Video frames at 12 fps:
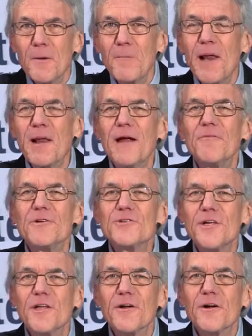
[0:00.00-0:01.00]
by
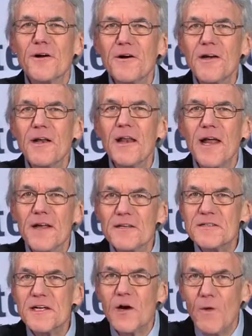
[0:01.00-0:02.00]
leveraging your current
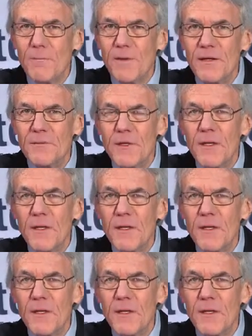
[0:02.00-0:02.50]
legacy equipment